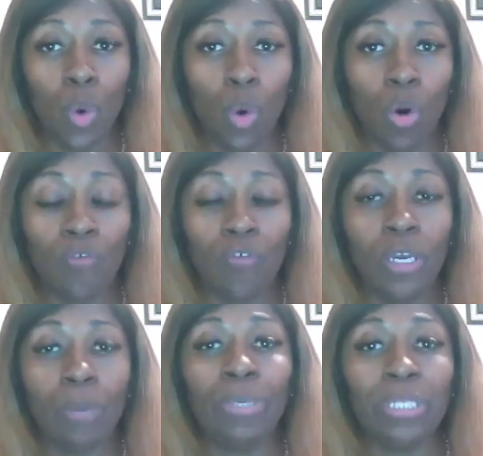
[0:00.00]
or
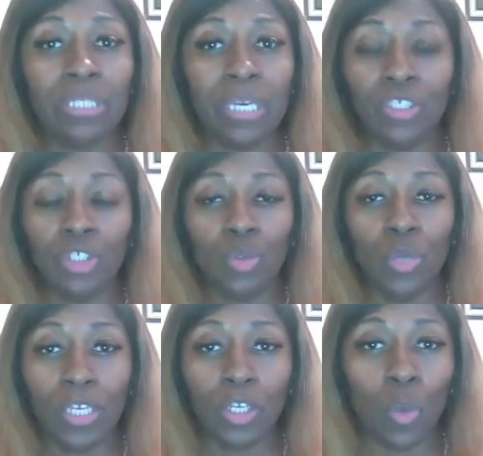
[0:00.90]
rehabilitate you
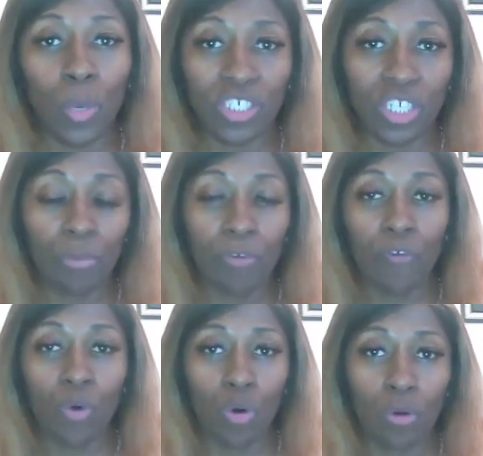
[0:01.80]
in no way, shape, or
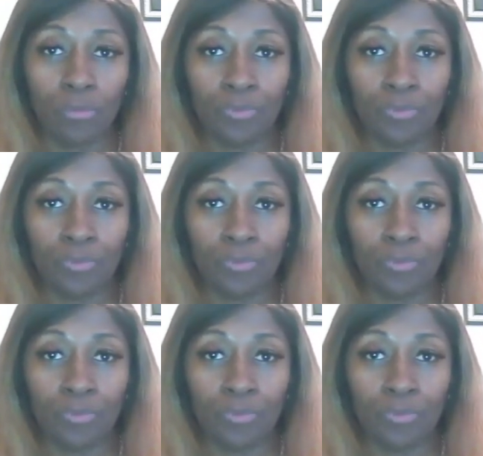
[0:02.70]
form.